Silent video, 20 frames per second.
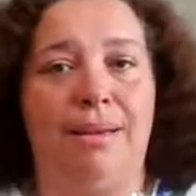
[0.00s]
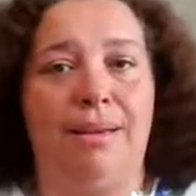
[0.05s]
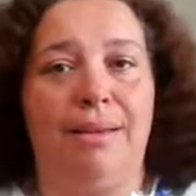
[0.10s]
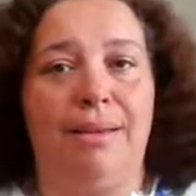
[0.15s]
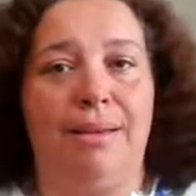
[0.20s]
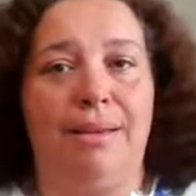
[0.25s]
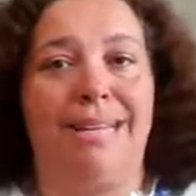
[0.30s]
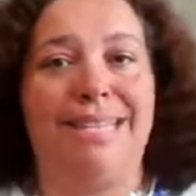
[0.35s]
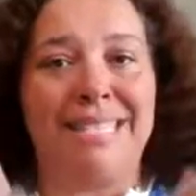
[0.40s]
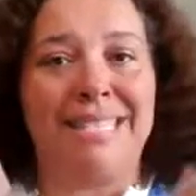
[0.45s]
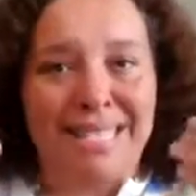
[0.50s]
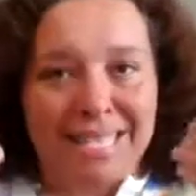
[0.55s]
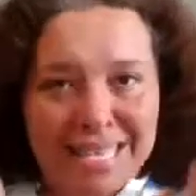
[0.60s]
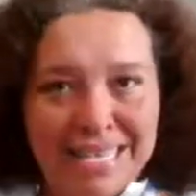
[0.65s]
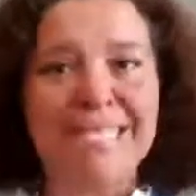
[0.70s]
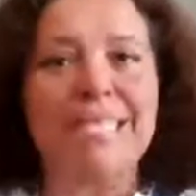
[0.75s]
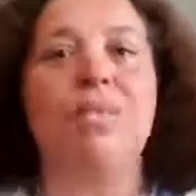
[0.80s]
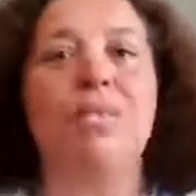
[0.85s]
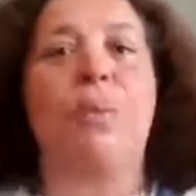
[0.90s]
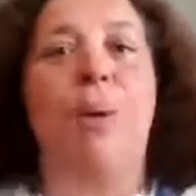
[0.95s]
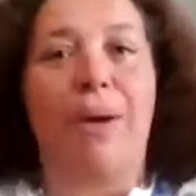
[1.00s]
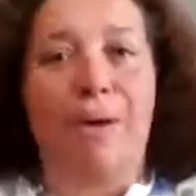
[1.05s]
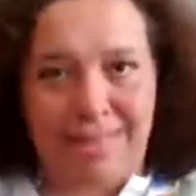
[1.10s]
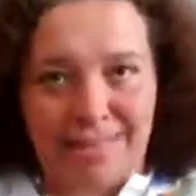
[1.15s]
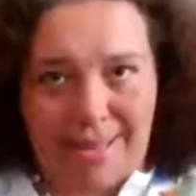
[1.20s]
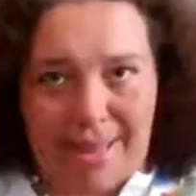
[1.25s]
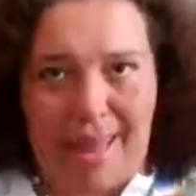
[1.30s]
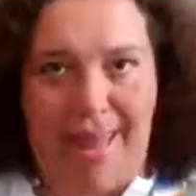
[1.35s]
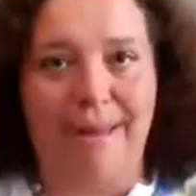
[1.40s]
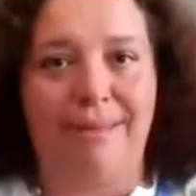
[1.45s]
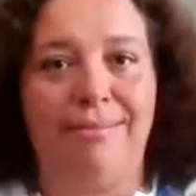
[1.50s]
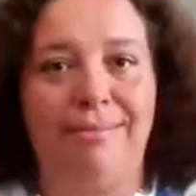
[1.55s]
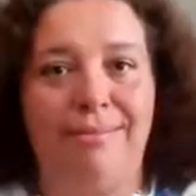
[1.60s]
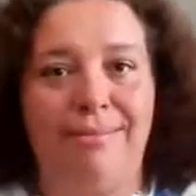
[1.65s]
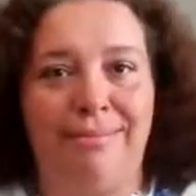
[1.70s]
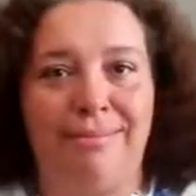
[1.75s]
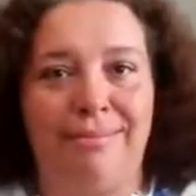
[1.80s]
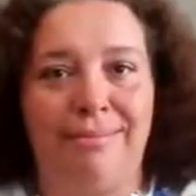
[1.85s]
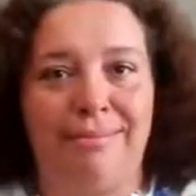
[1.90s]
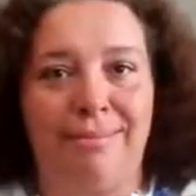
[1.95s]
Because this is where it's at.
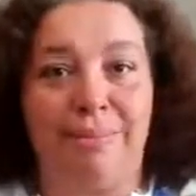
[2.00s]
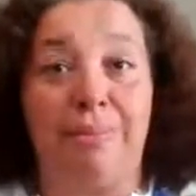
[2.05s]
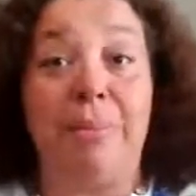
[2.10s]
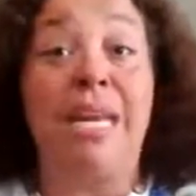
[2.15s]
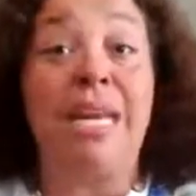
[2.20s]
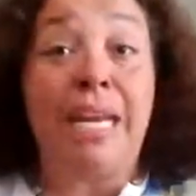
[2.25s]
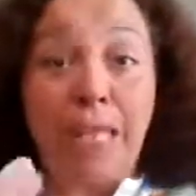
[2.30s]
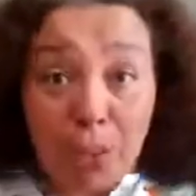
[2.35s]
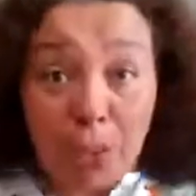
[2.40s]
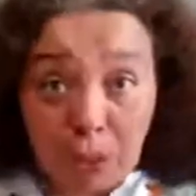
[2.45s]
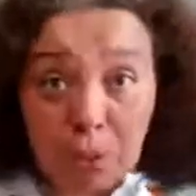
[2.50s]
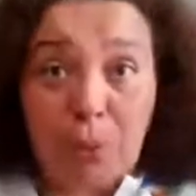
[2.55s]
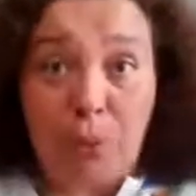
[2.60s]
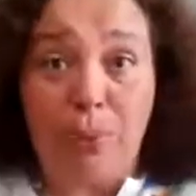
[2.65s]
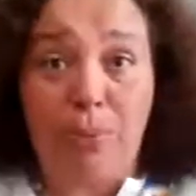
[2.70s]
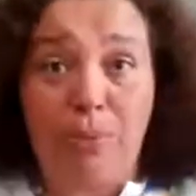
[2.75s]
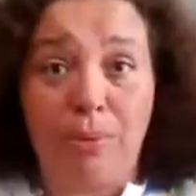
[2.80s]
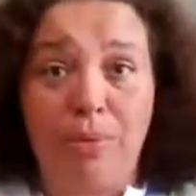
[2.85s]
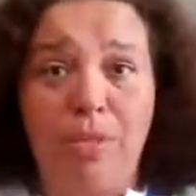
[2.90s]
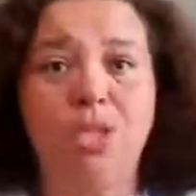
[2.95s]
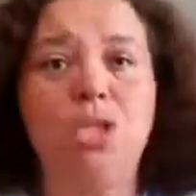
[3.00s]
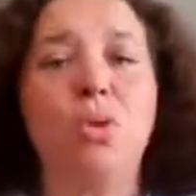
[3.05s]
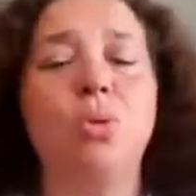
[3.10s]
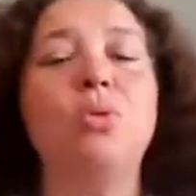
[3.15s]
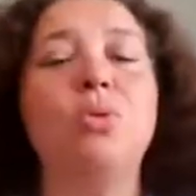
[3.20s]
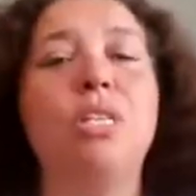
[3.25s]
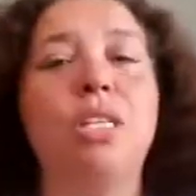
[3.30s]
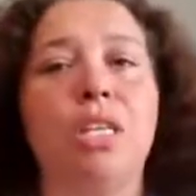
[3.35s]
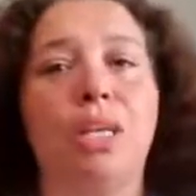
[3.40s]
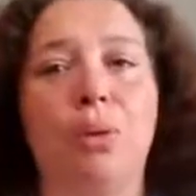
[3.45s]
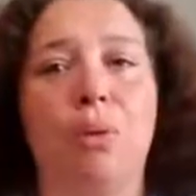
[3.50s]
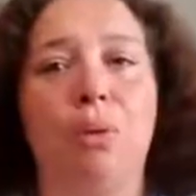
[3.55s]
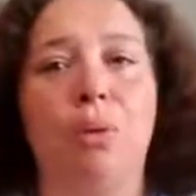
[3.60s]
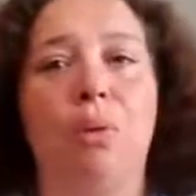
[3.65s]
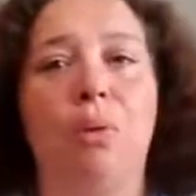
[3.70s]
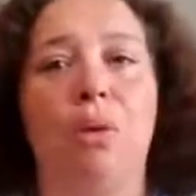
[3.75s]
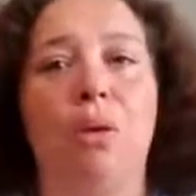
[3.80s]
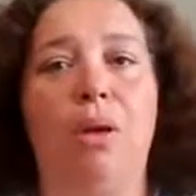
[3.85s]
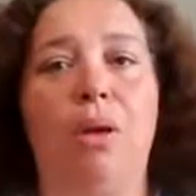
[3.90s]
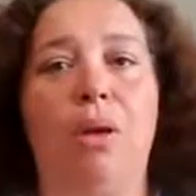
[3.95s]
Meaning you. Choose you.
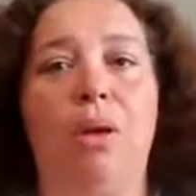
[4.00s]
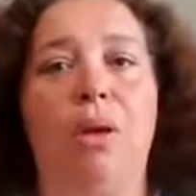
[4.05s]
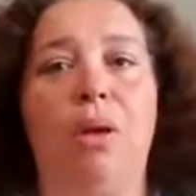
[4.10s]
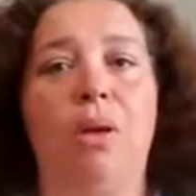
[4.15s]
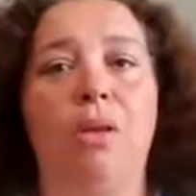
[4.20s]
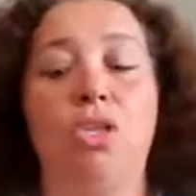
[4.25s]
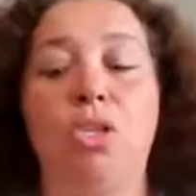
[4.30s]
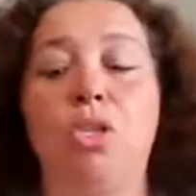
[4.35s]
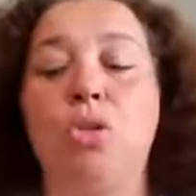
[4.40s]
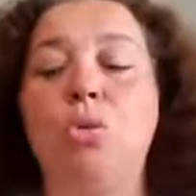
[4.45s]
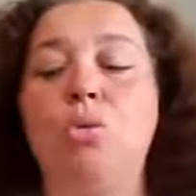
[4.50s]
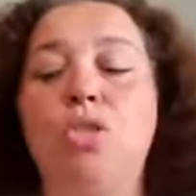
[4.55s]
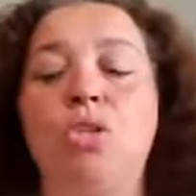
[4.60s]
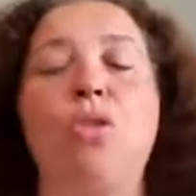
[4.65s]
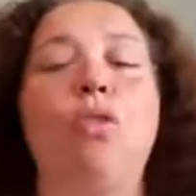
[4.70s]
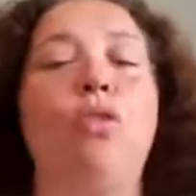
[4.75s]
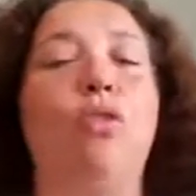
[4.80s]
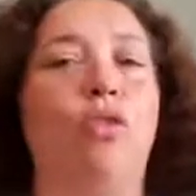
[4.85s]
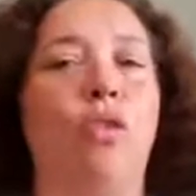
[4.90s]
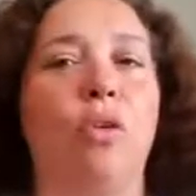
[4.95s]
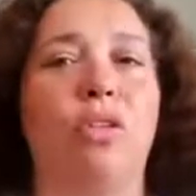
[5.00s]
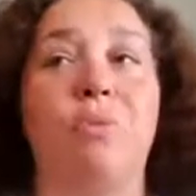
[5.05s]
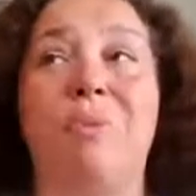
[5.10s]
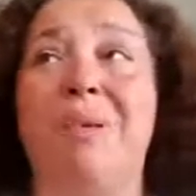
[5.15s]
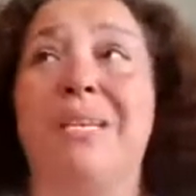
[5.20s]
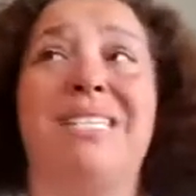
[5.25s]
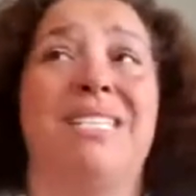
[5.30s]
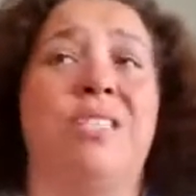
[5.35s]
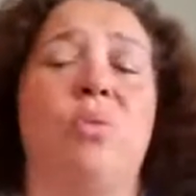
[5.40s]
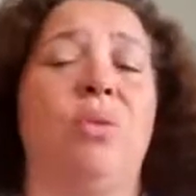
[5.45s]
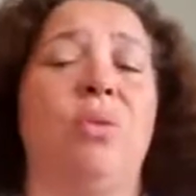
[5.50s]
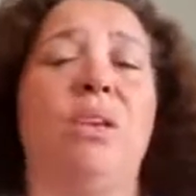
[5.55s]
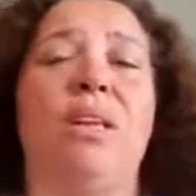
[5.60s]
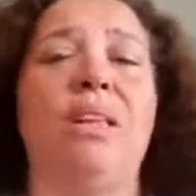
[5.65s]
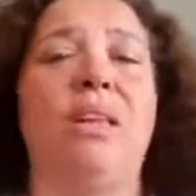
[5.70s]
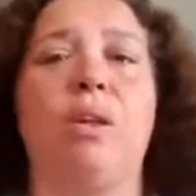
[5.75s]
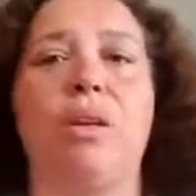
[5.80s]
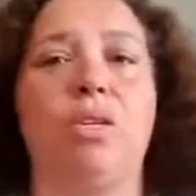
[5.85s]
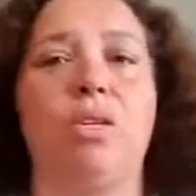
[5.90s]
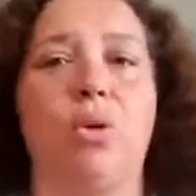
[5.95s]
Choose you first, because it's really
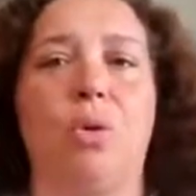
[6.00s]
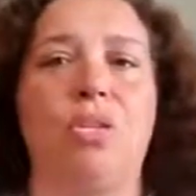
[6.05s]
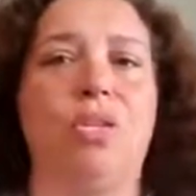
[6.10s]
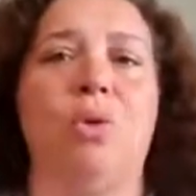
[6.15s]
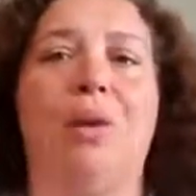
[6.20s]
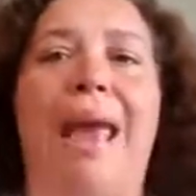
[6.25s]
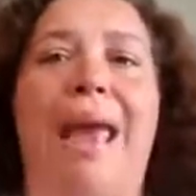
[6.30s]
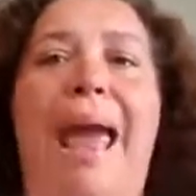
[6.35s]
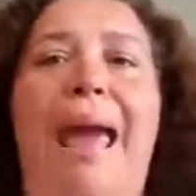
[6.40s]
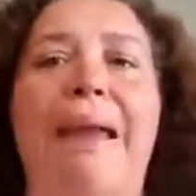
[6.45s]
the only choice you can